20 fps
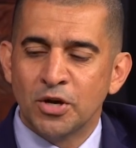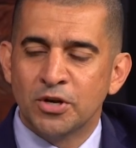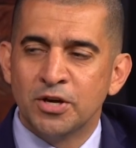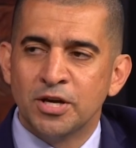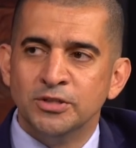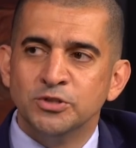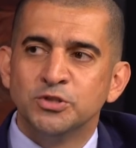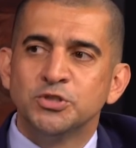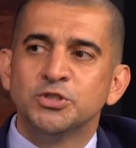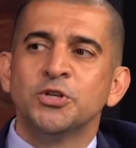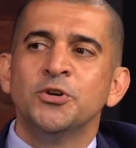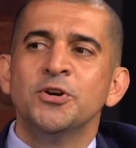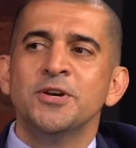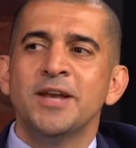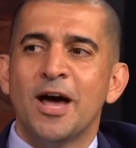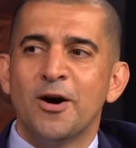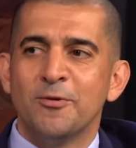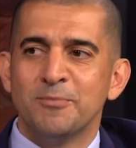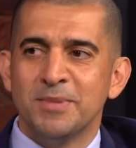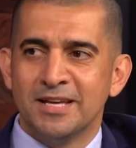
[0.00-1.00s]
the concern
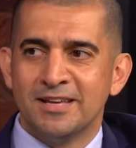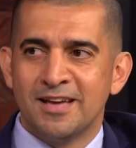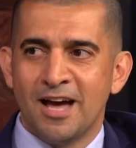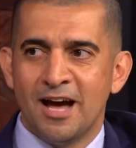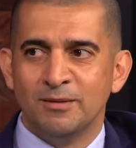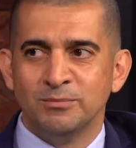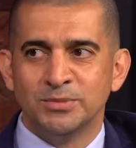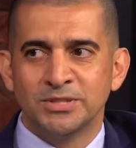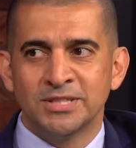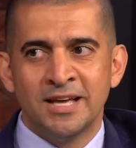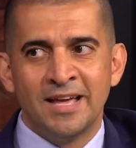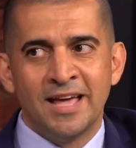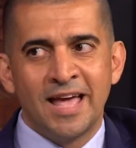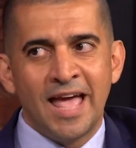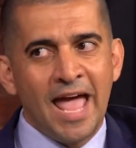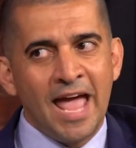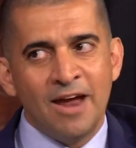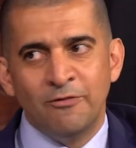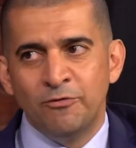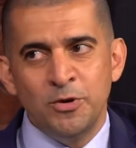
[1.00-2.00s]
now becomes
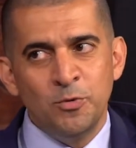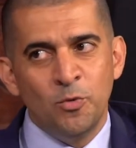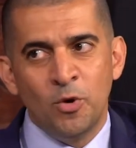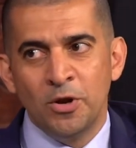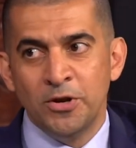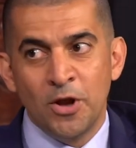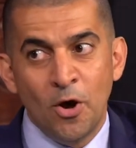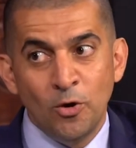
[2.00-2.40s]
Everyone